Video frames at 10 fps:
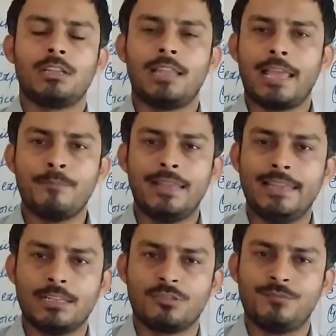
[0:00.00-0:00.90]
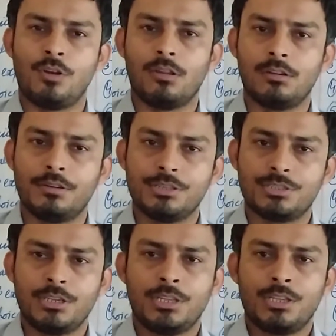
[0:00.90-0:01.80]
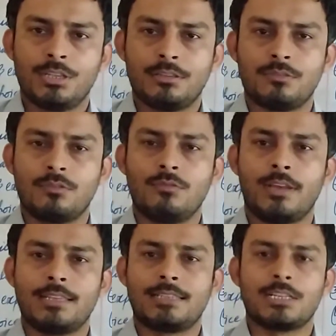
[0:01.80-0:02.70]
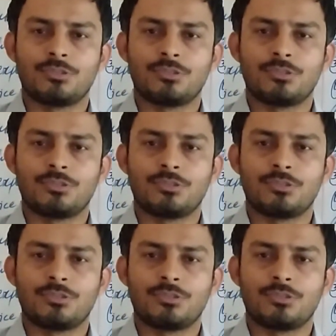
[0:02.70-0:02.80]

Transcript: like millions of dollars, to go and start.